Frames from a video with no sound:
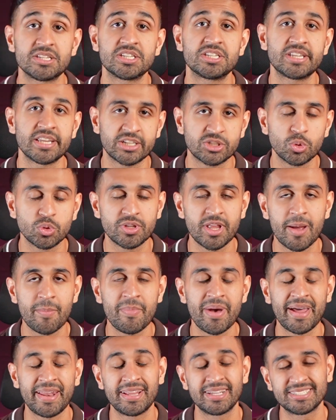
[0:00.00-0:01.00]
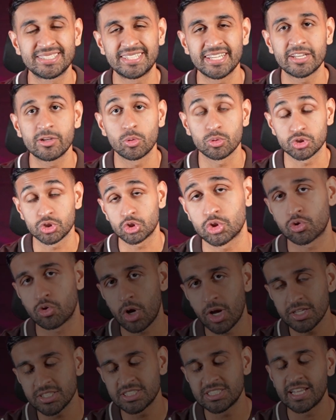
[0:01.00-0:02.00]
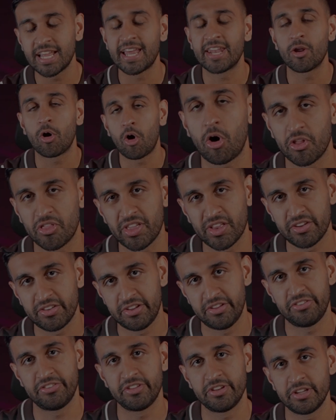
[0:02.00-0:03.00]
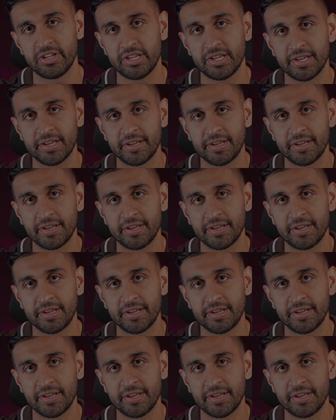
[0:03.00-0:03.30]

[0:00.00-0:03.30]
sticks with them and it signals trust and authenticity.